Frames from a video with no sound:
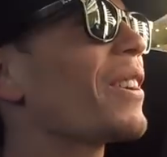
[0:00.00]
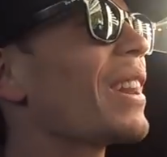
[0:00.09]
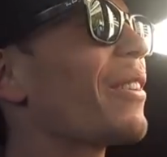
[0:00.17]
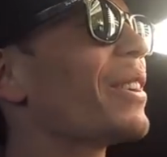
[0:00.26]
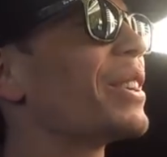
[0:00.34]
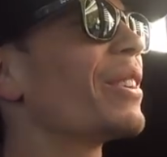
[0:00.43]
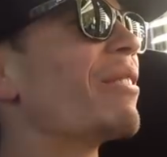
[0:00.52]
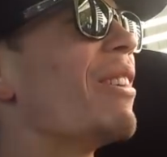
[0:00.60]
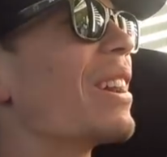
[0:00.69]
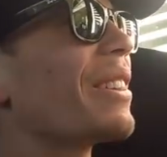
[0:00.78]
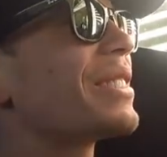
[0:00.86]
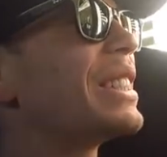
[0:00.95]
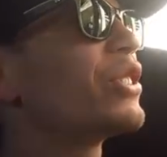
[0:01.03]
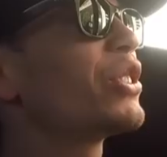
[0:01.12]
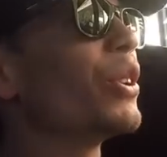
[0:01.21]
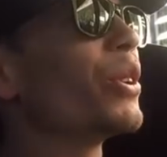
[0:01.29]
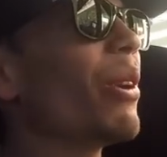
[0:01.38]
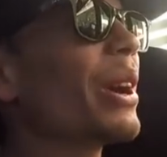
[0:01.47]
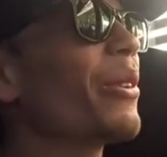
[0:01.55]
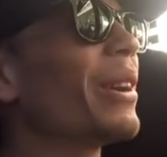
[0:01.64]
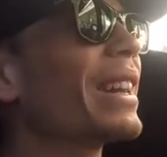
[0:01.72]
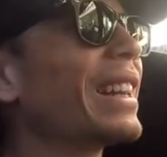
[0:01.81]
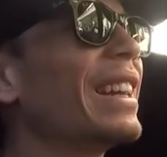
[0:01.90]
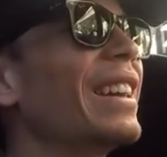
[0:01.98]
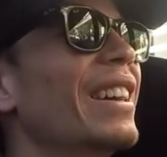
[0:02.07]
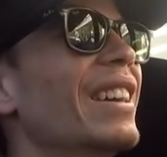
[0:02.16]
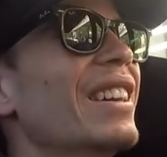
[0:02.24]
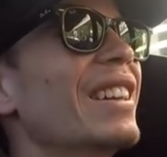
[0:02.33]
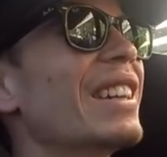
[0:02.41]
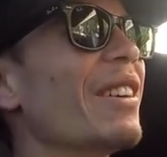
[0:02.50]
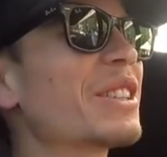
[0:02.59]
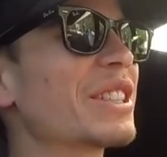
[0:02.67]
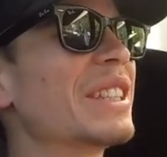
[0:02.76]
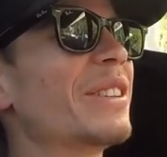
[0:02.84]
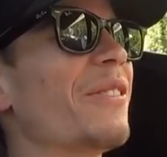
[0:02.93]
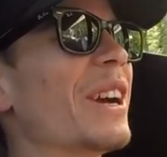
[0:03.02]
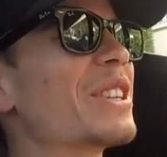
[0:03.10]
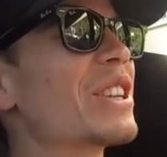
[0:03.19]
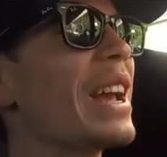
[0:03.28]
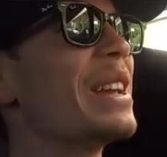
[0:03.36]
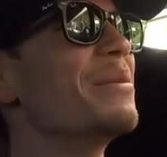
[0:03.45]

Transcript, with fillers: I feel like we're doing well. I've seen two quite quickly. Now I just need to find